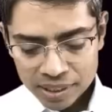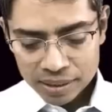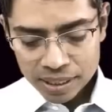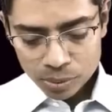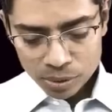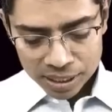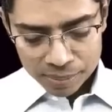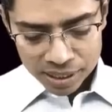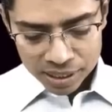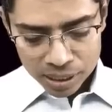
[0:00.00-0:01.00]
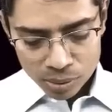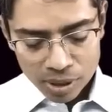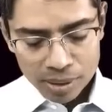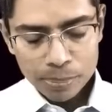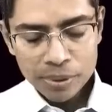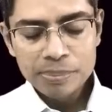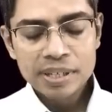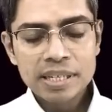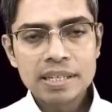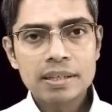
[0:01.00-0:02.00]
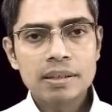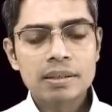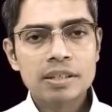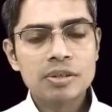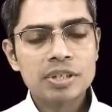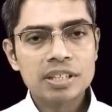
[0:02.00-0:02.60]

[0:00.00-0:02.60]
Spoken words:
That whenever you are preparing during